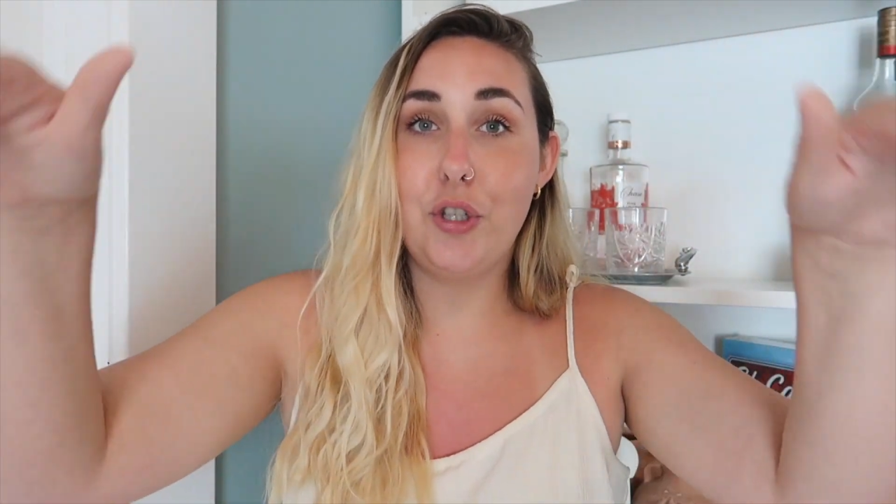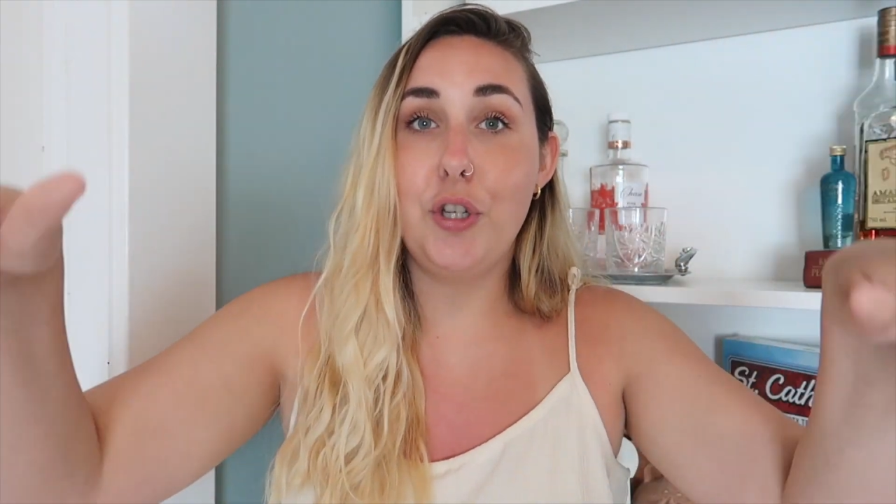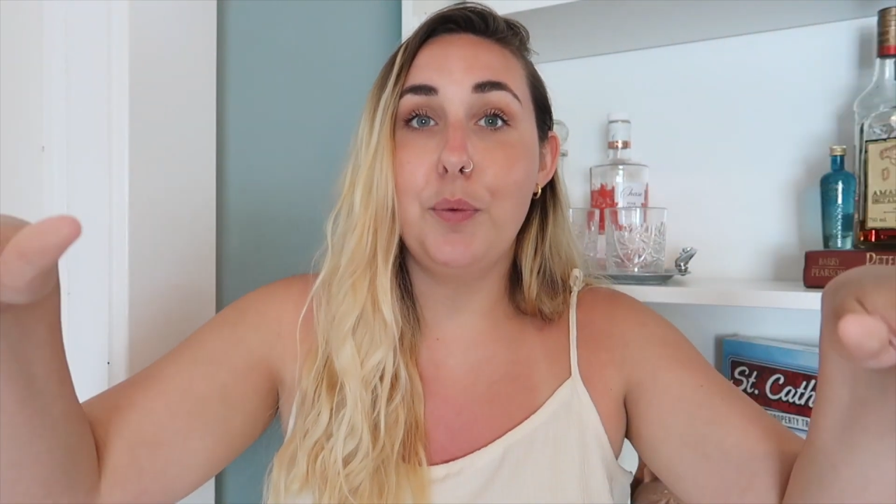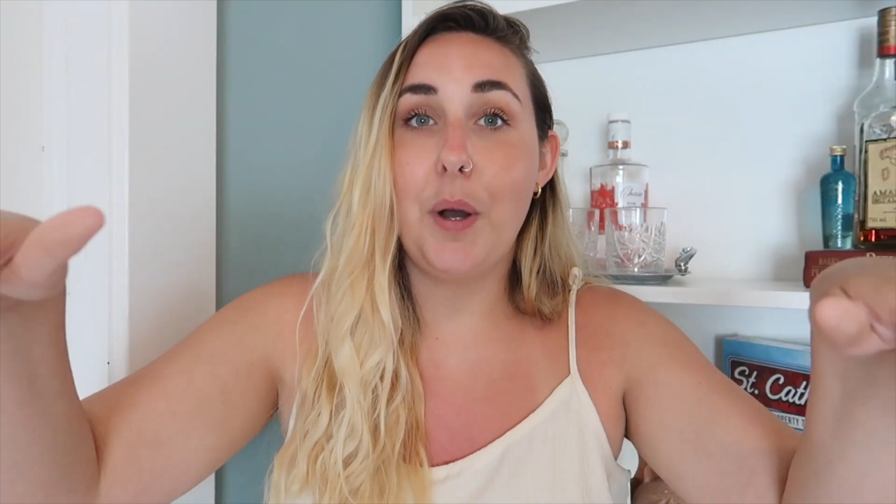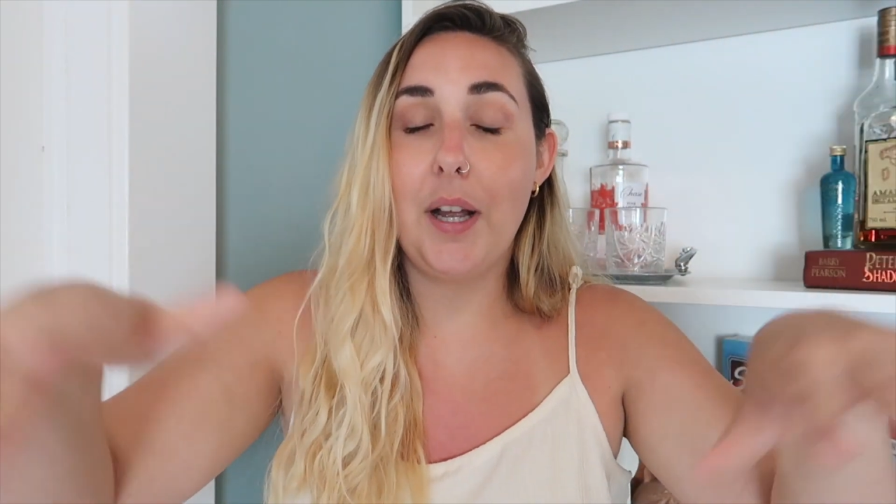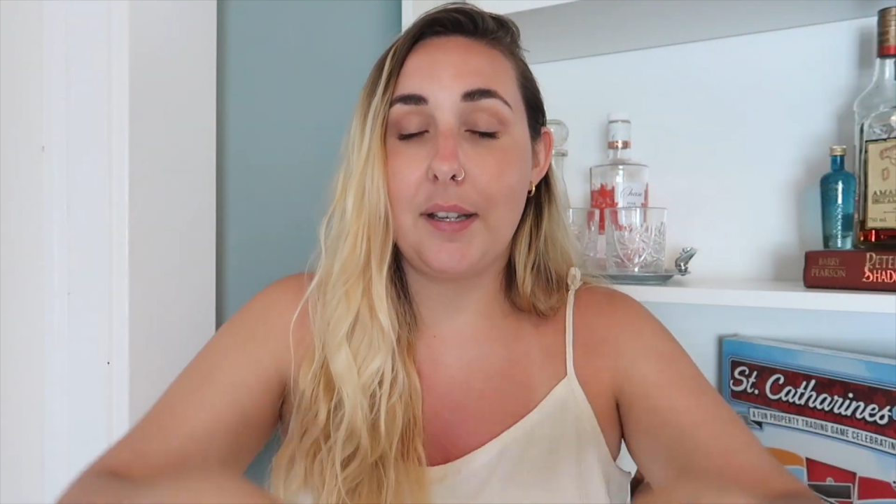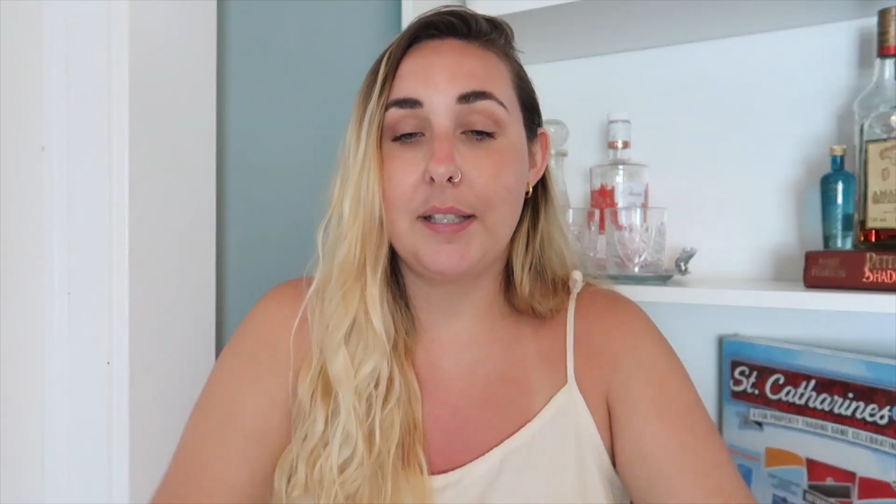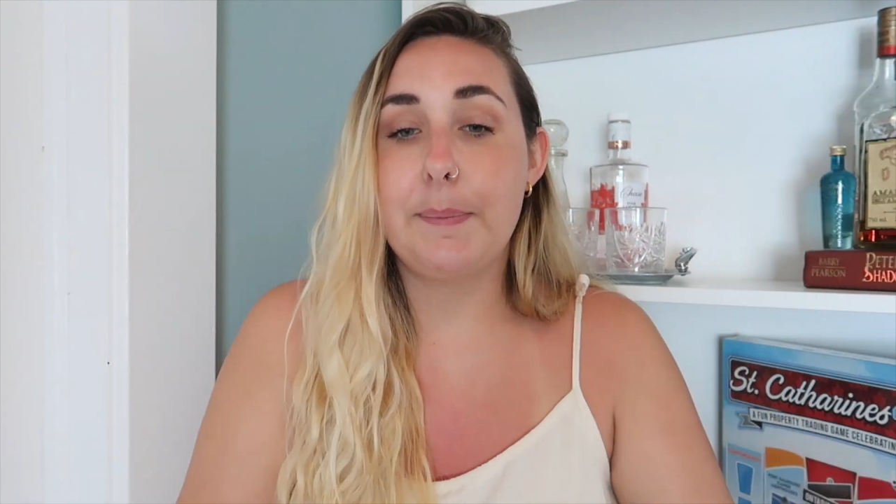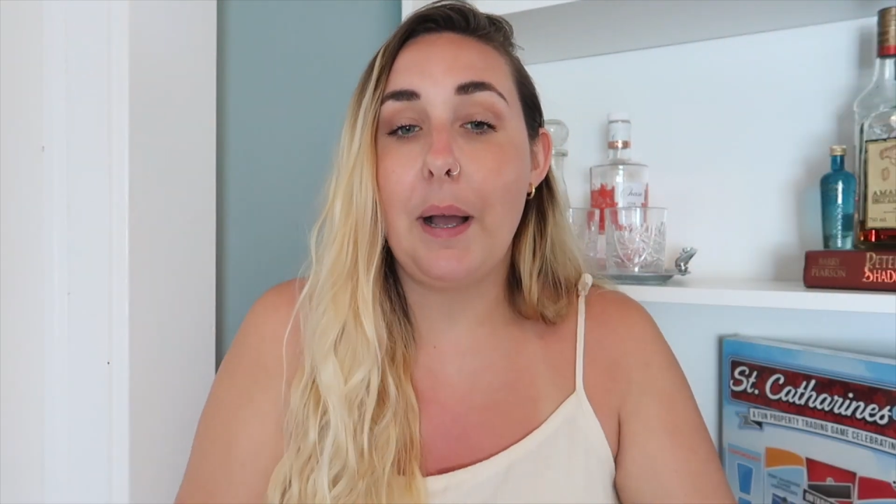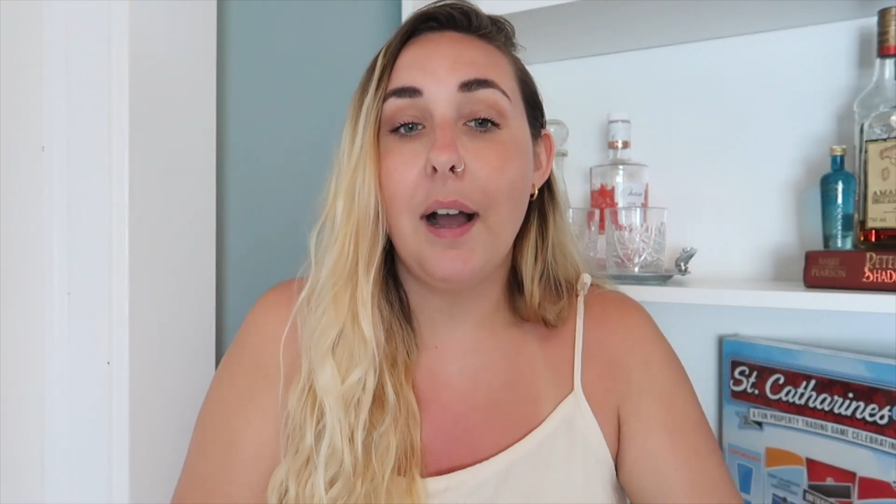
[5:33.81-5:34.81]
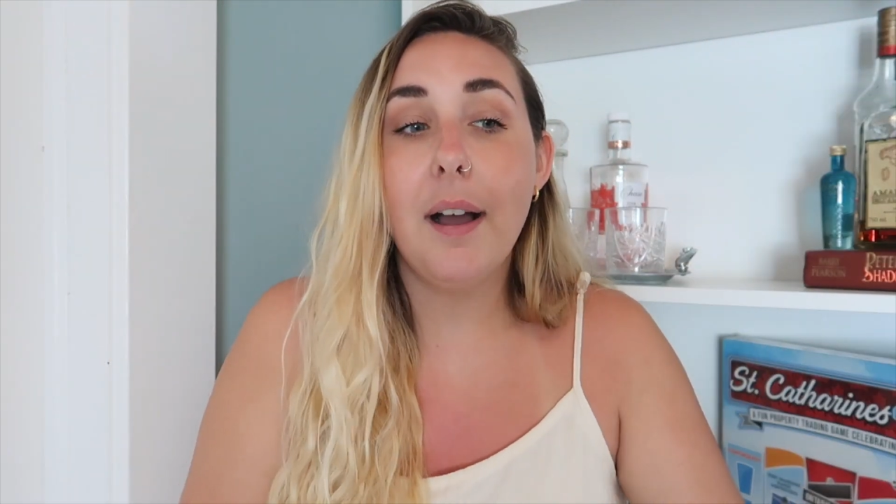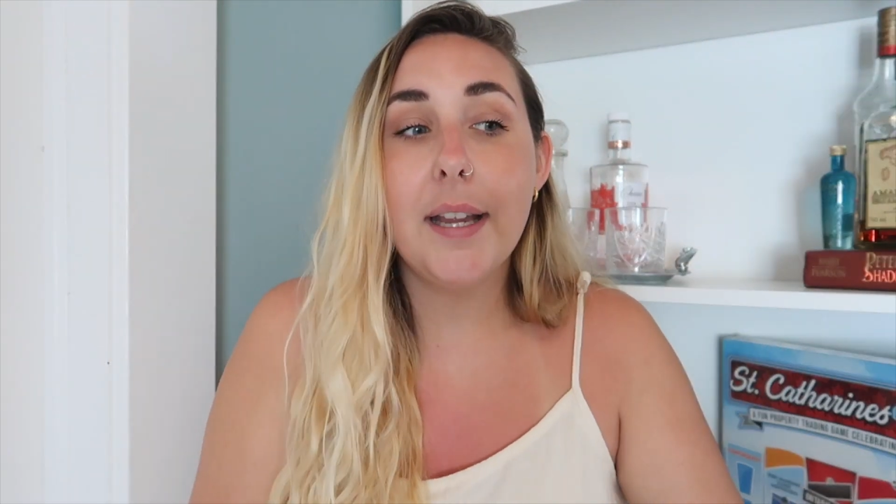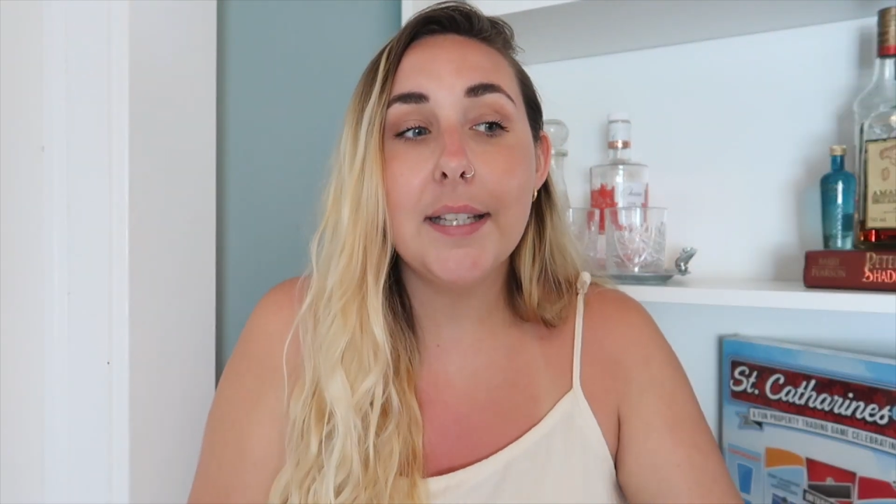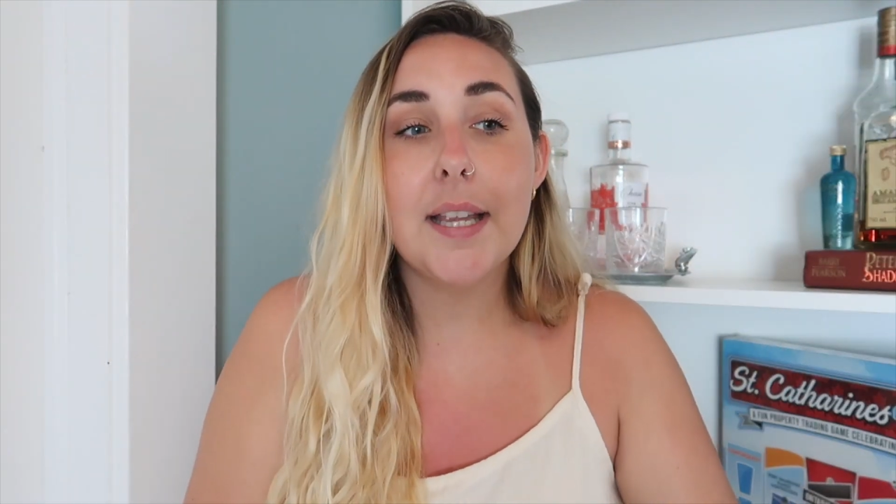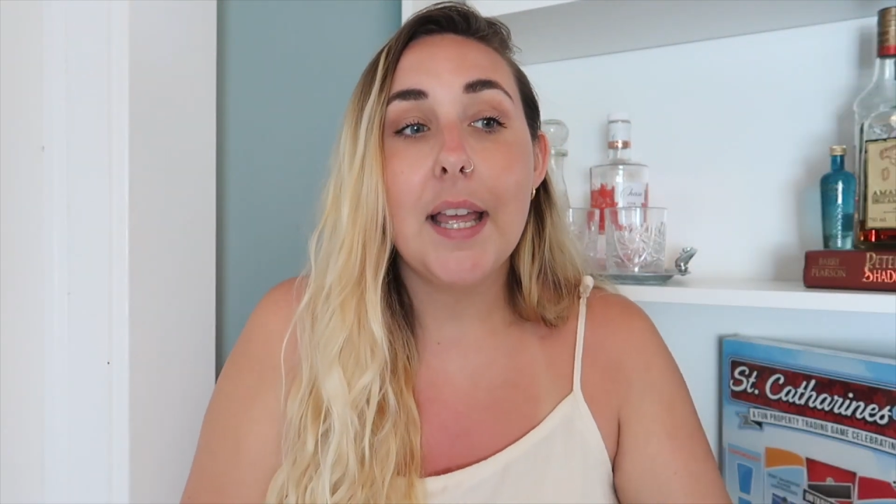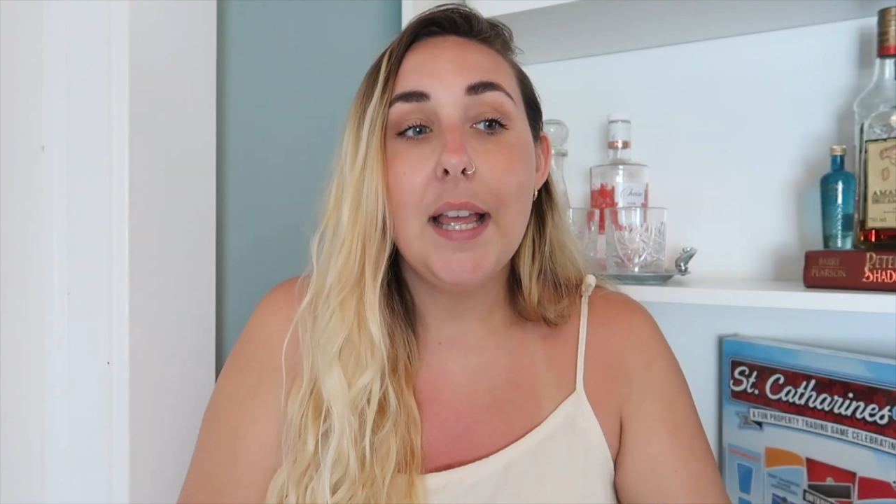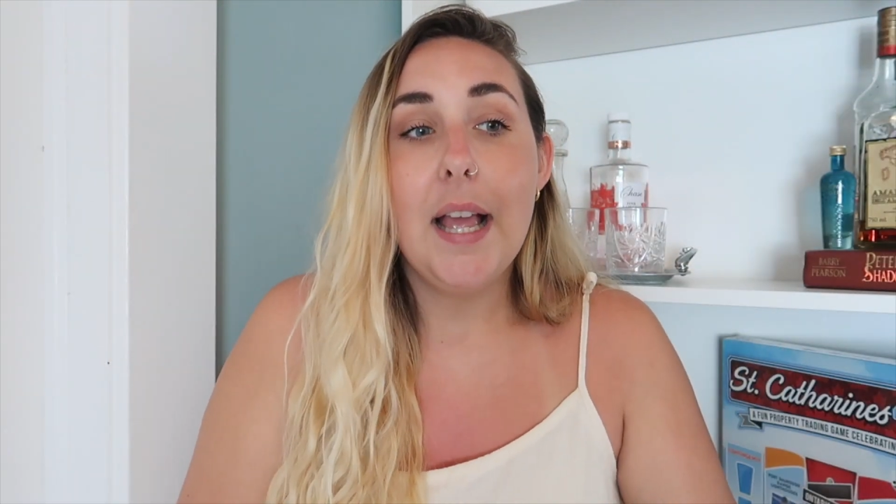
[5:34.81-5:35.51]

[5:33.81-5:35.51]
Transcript: 2 workers behind,